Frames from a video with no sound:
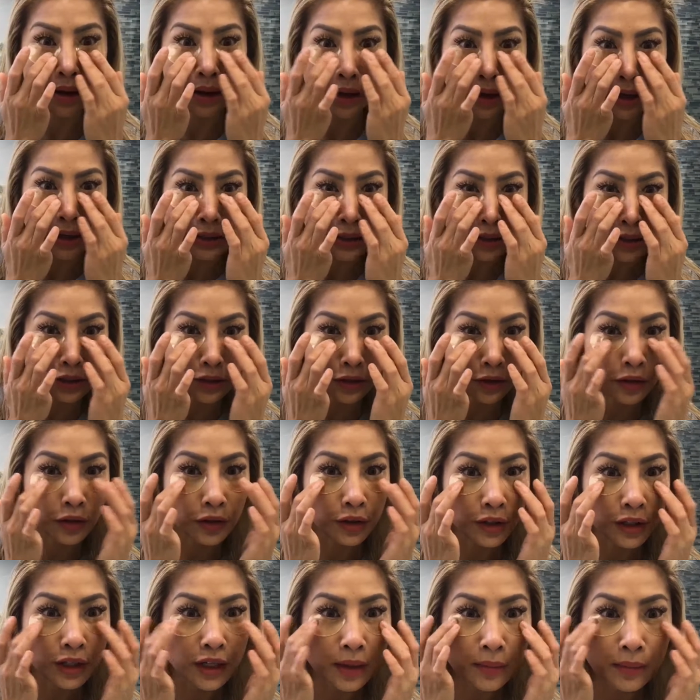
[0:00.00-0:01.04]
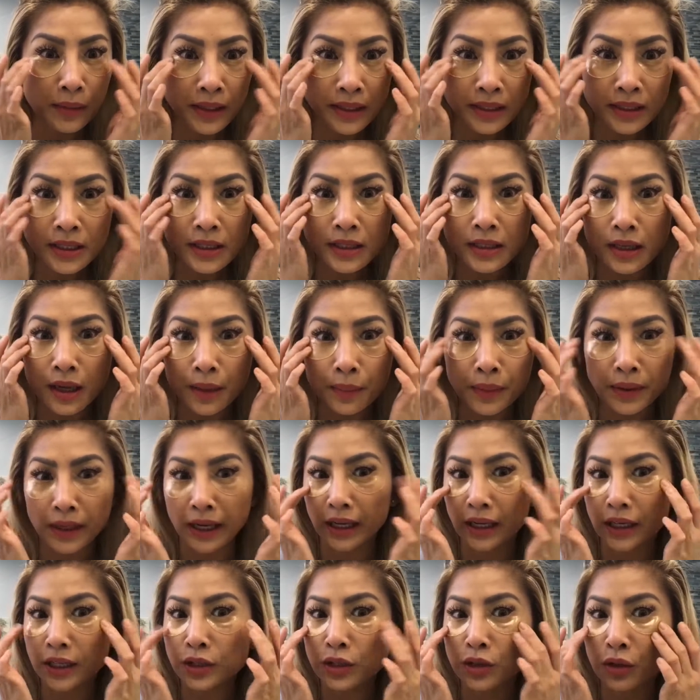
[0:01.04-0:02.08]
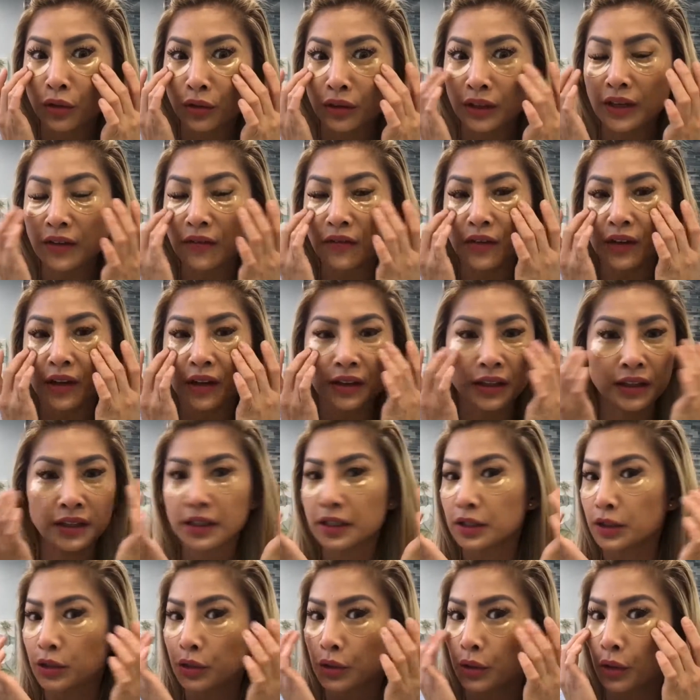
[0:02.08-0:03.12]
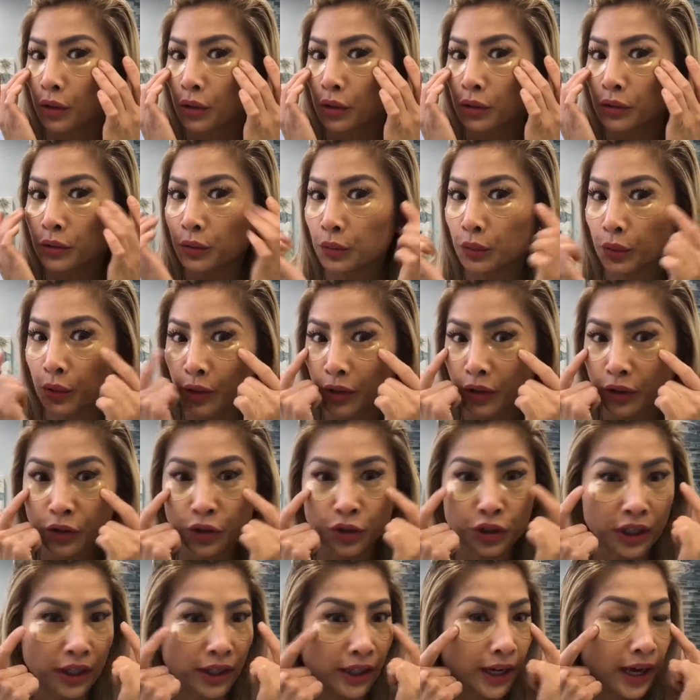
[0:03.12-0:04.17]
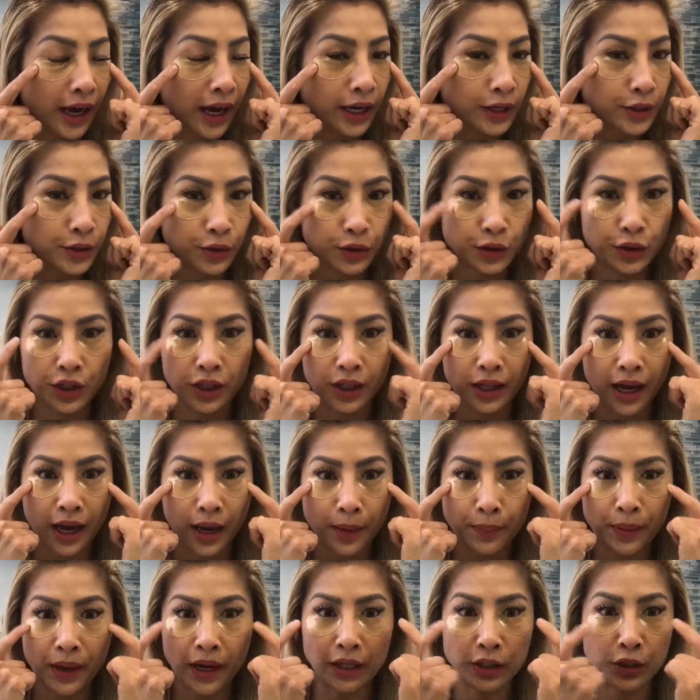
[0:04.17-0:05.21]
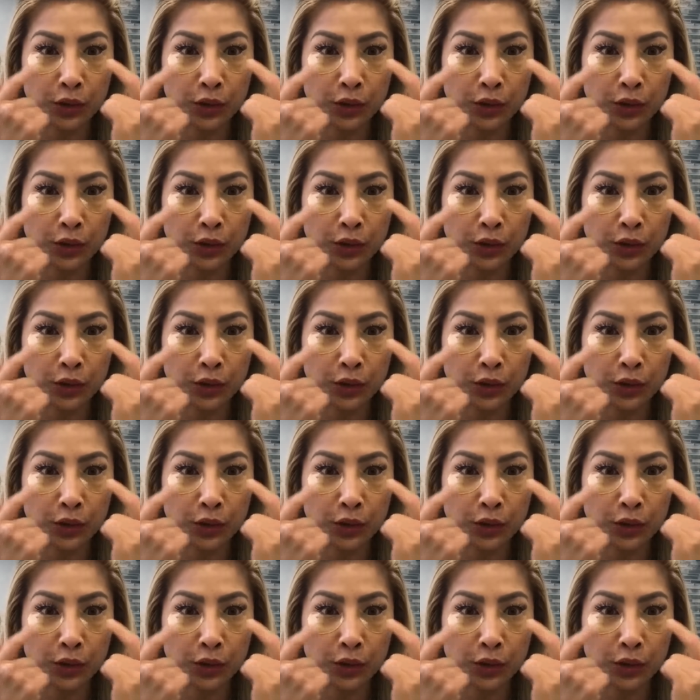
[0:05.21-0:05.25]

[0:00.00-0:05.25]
So 30 minutes is up and I can totally feel that this Gold Royal Jelly Hydrogel Eye Patch